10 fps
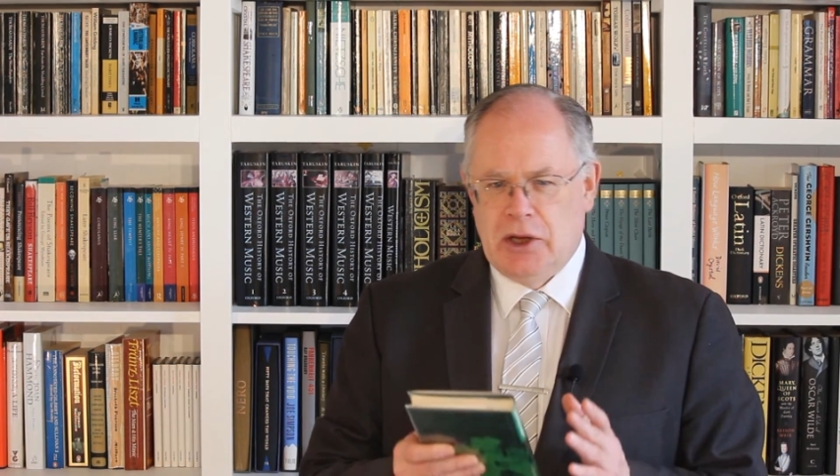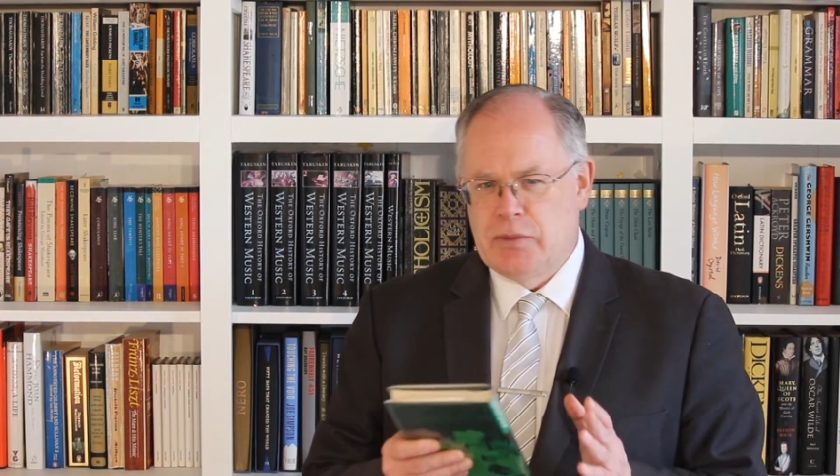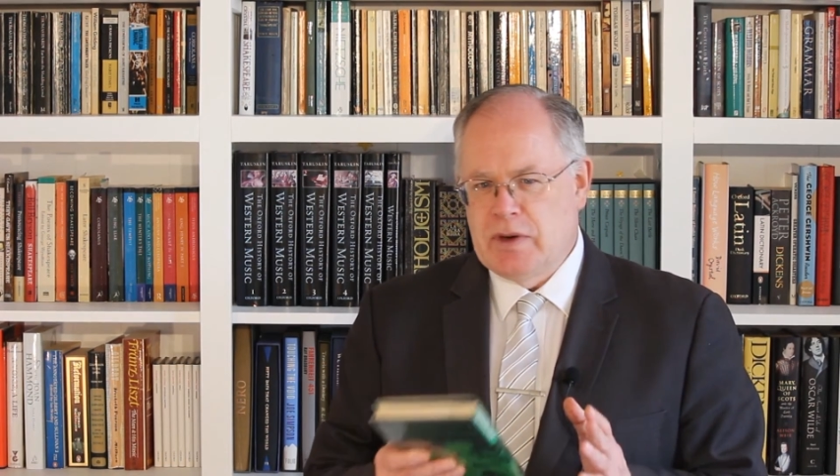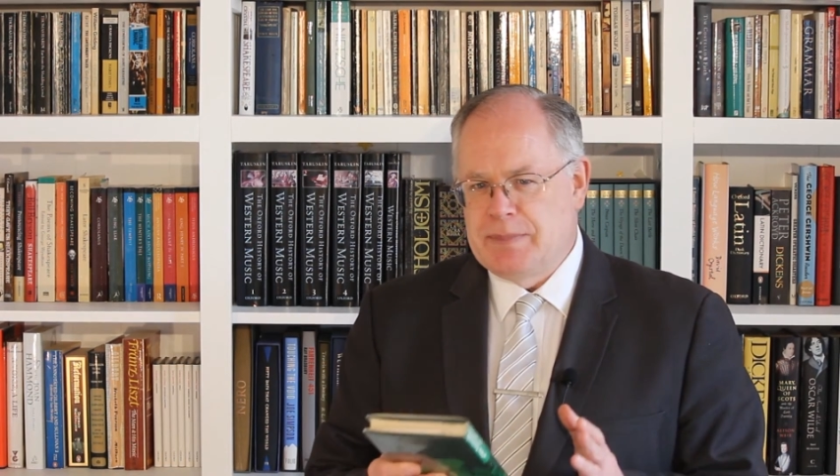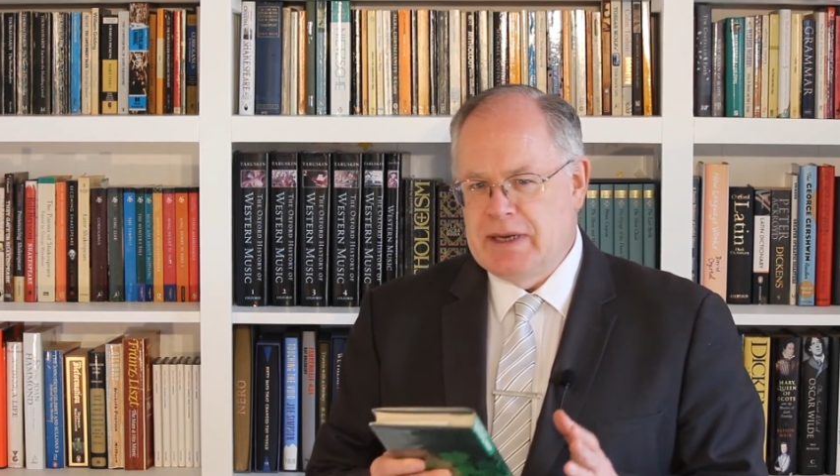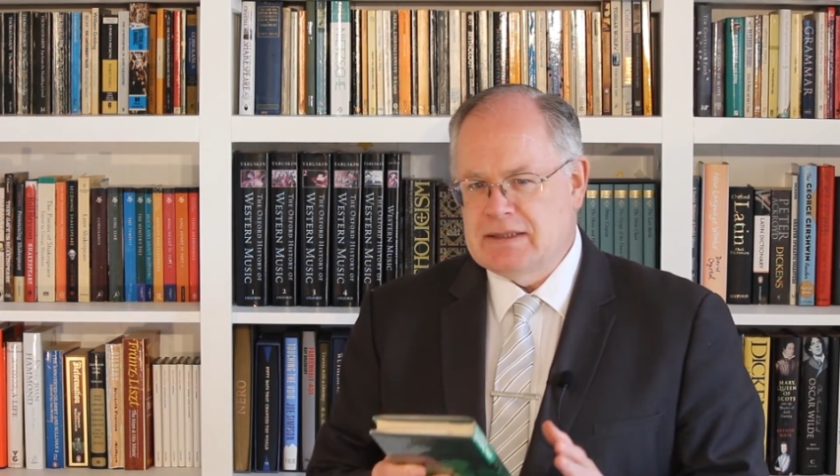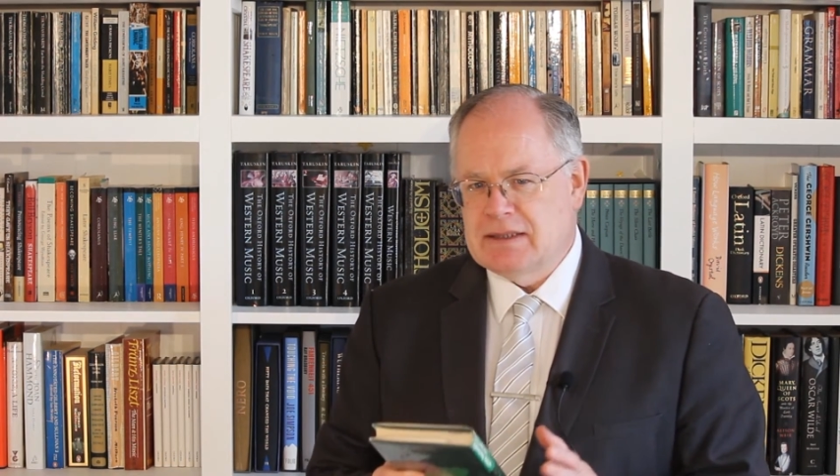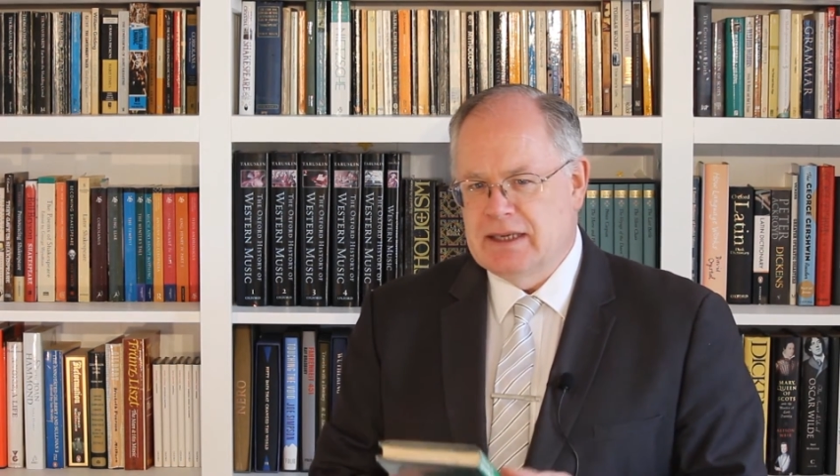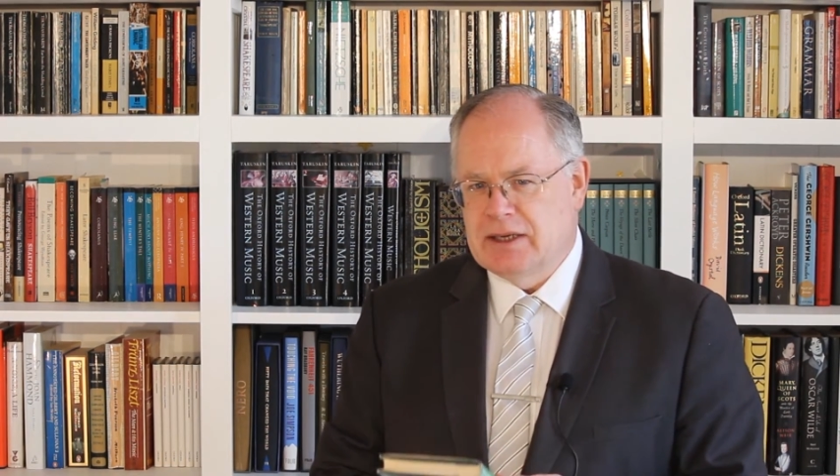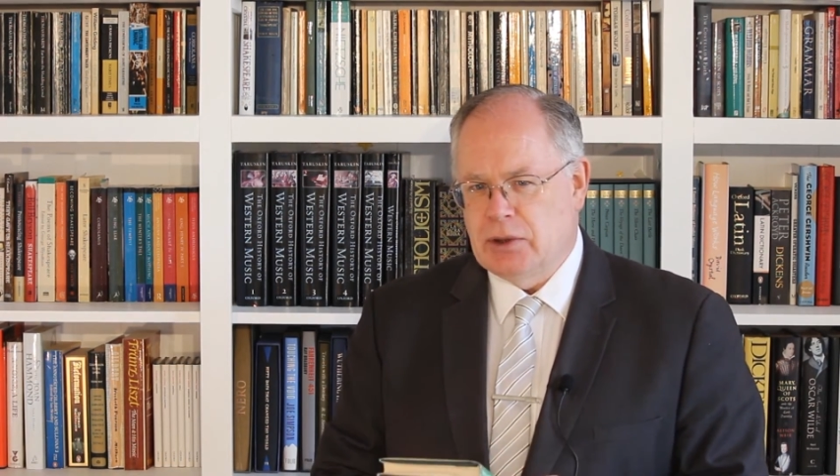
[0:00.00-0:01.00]
who
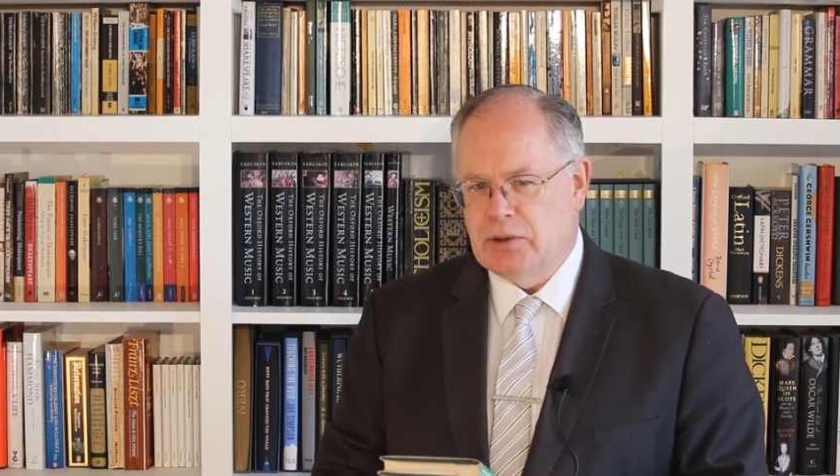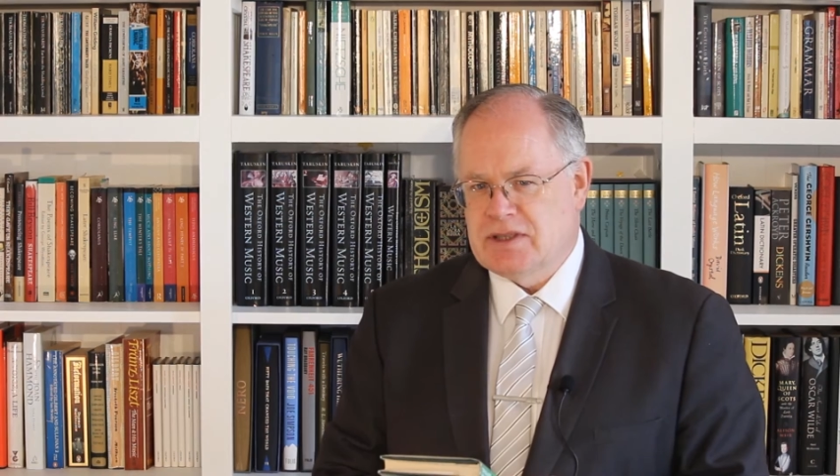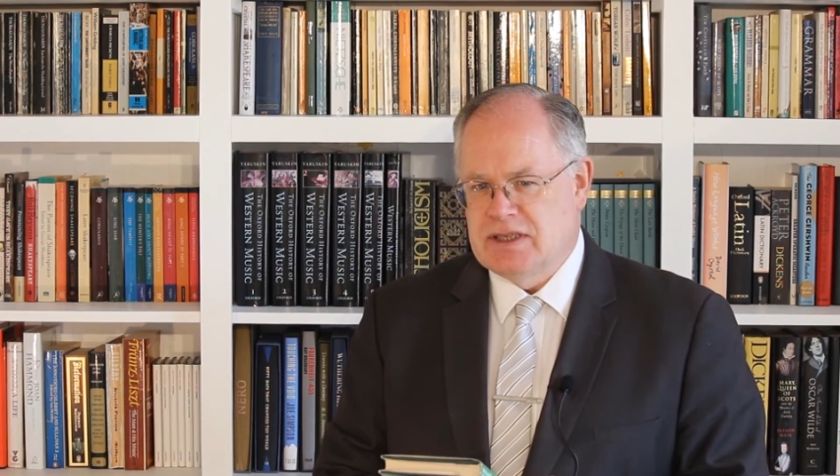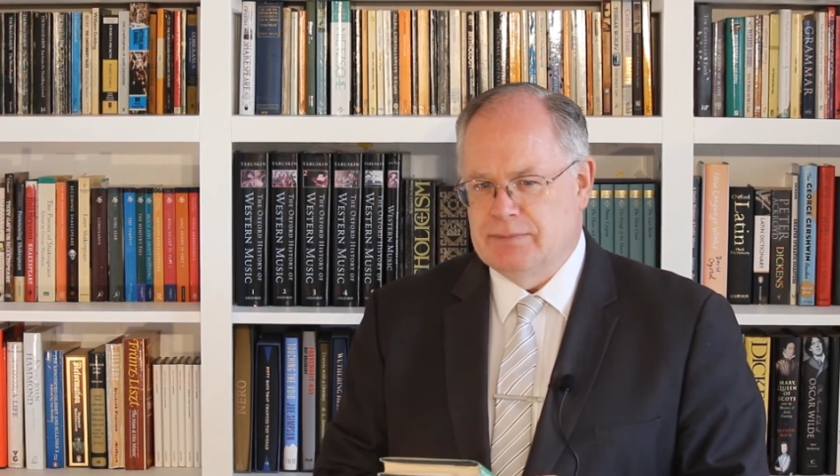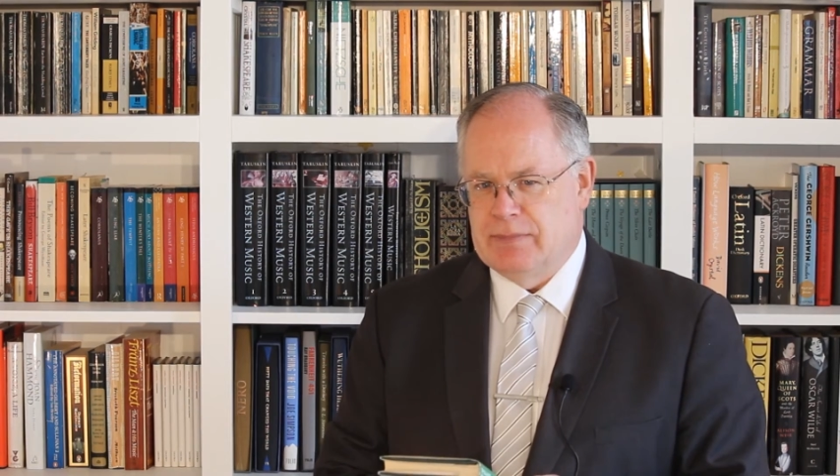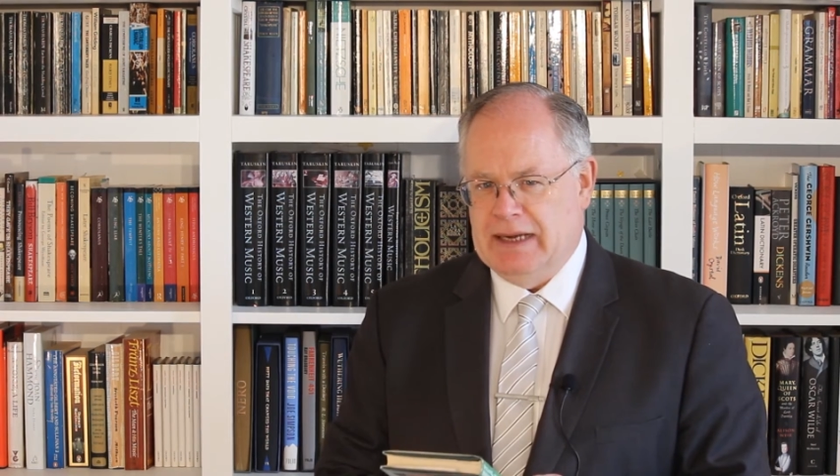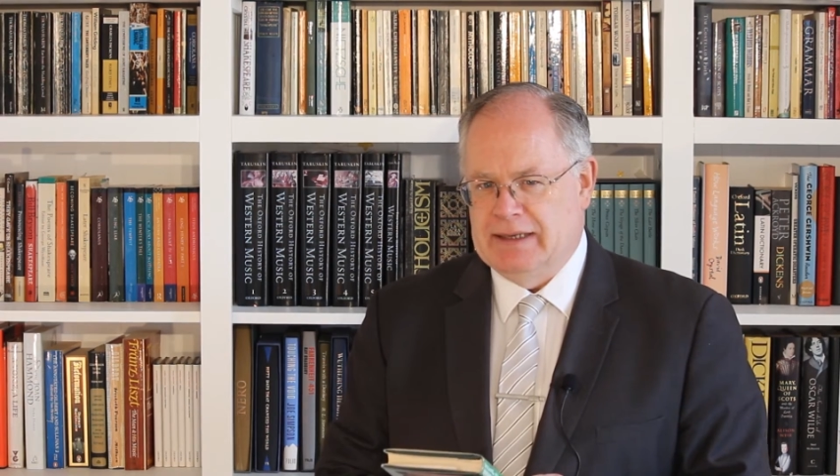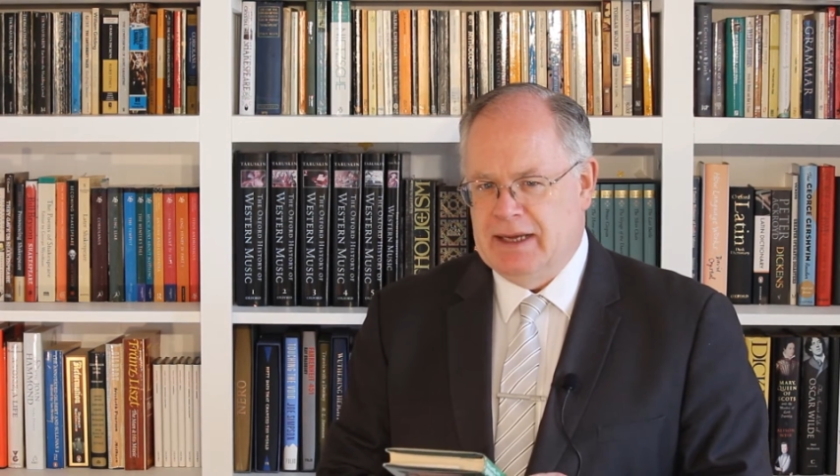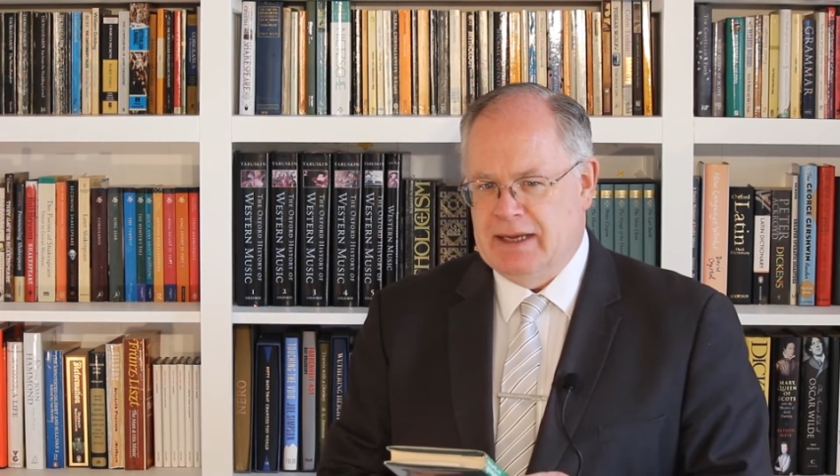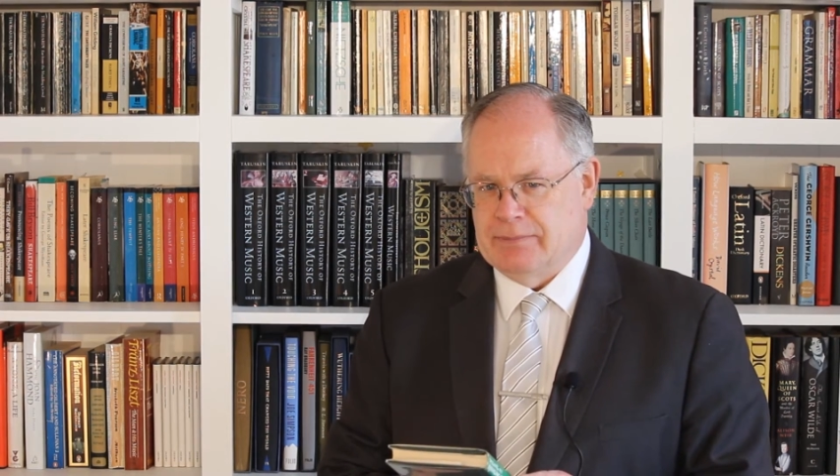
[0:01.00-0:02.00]
repeatedly calls him
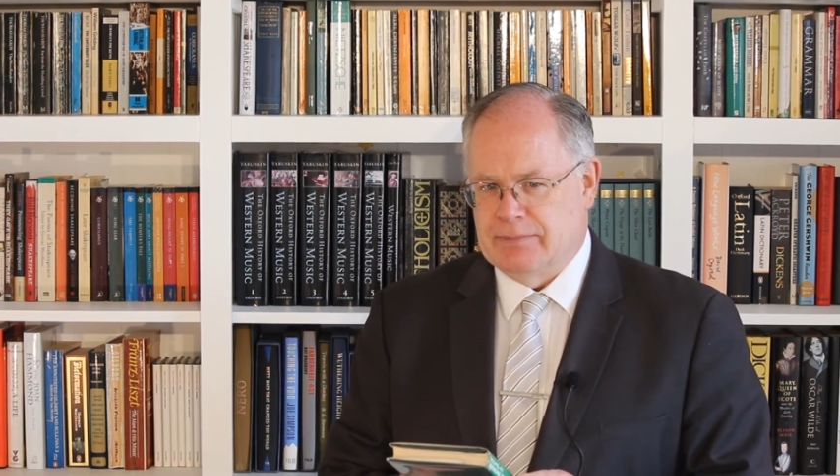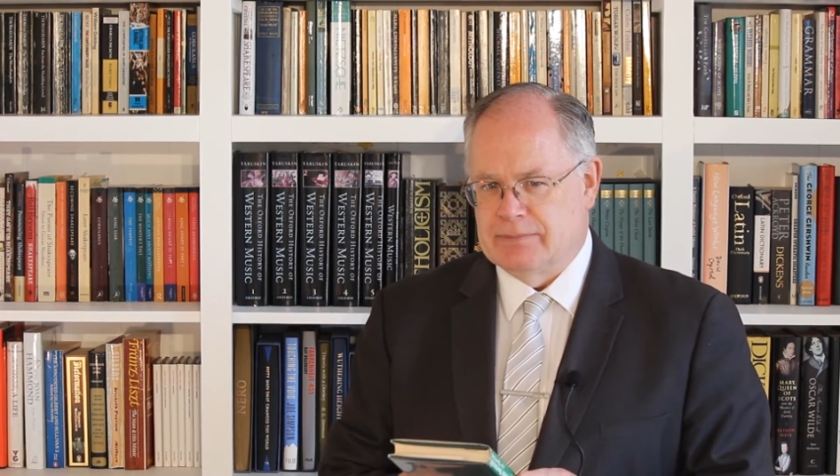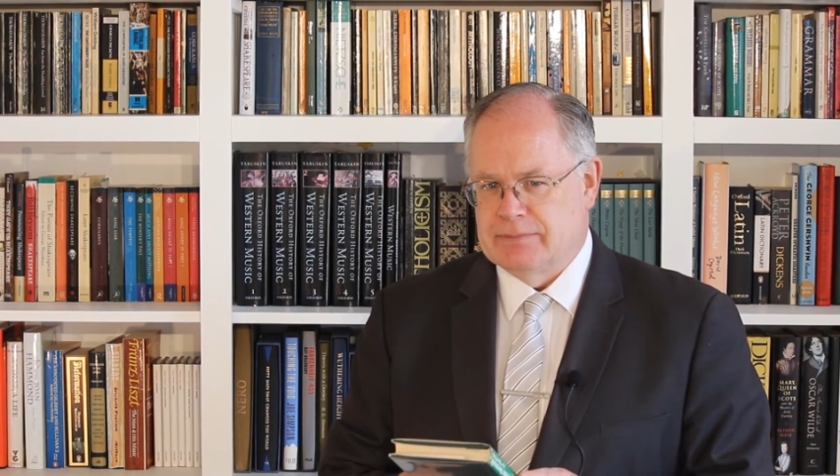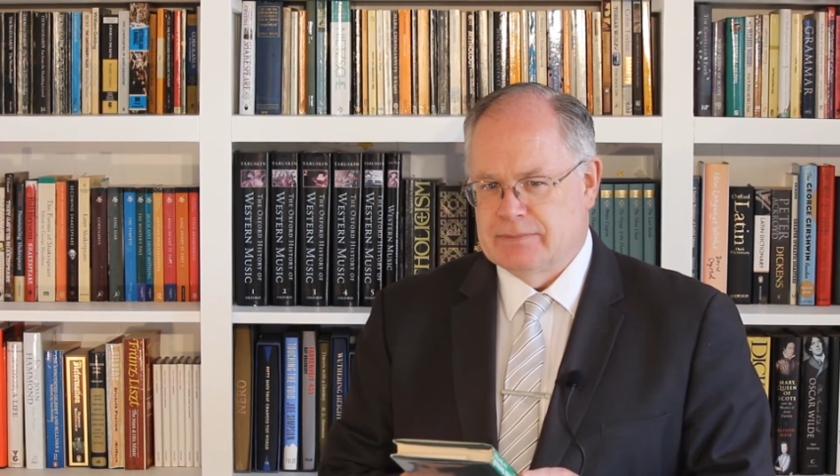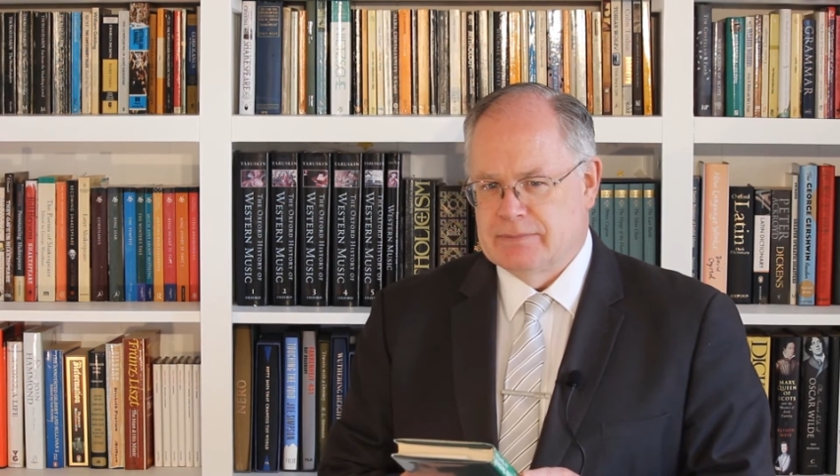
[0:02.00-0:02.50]
by name.